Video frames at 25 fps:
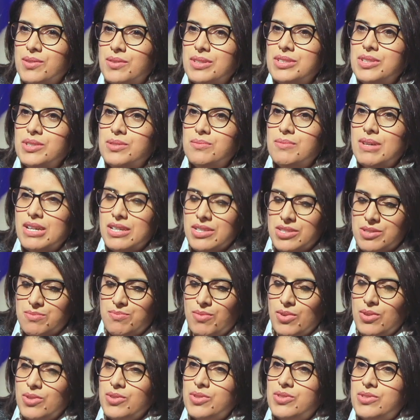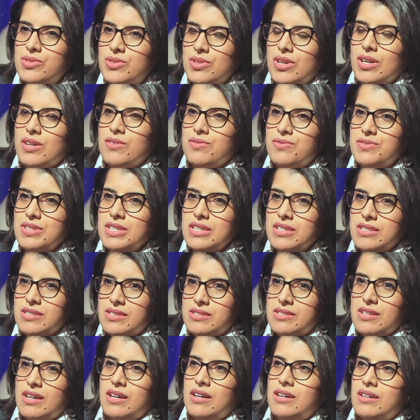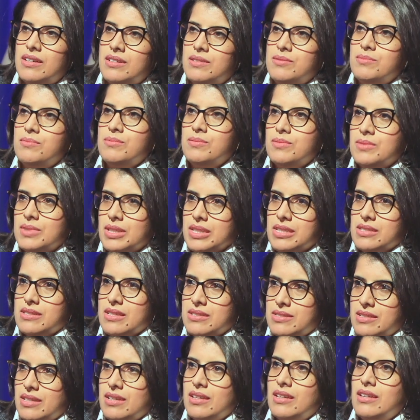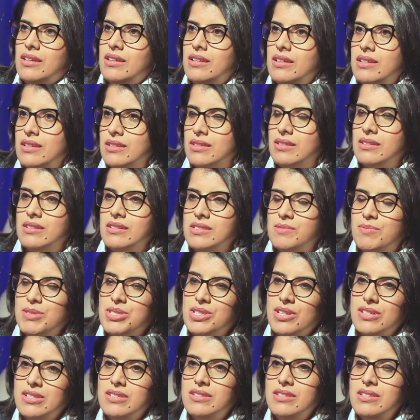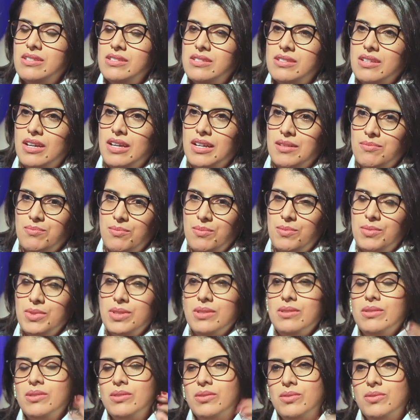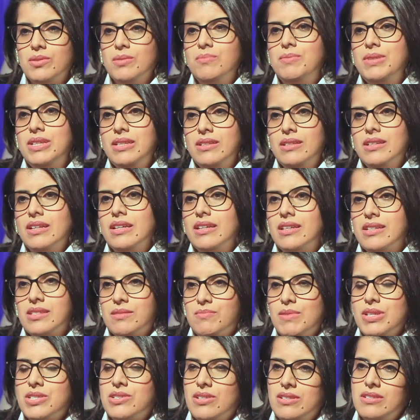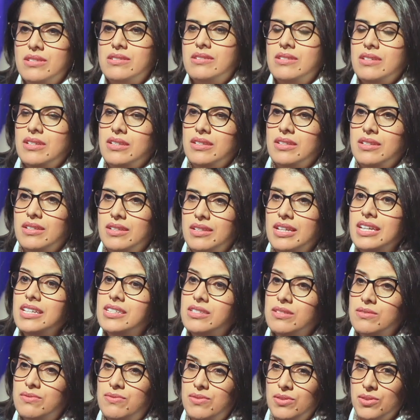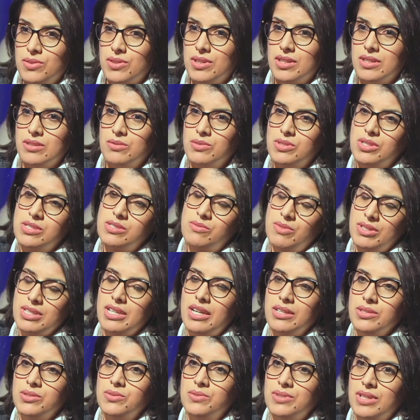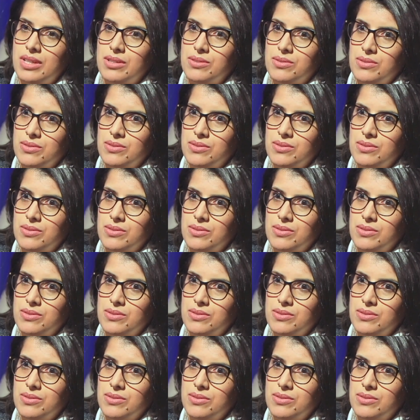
when you merge both of these, like let's say, specialties, you will be like specialists in native flora, which is what I do now.